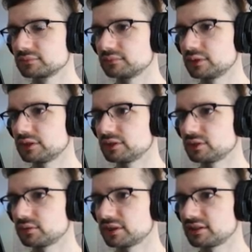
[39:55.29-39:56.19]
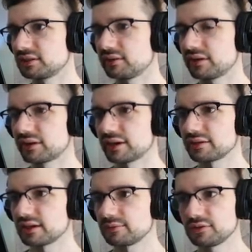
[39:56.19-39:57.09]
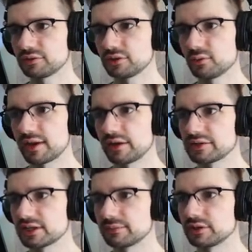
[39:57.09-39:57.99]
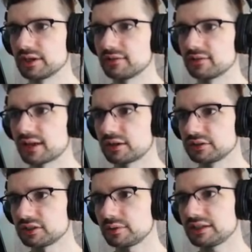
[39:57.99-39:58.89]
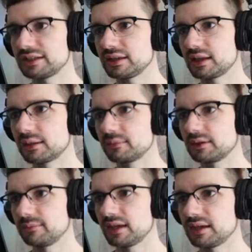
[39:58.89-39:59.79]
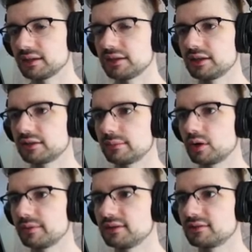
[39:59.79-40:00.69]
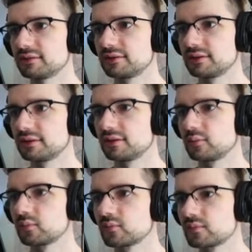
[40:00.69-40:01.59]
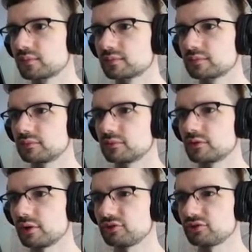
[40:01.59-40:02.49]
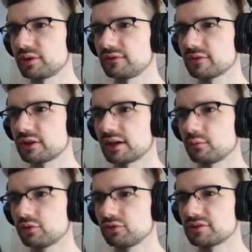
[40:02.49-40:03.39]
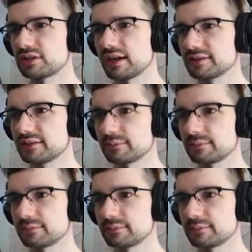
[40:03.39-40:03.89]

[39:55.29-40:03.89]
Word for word: But you know what? I think I'm still going to wait on the upgrades. I don't think we need them immediately at the moment. And so I'll just wait for the next, we'll do it the next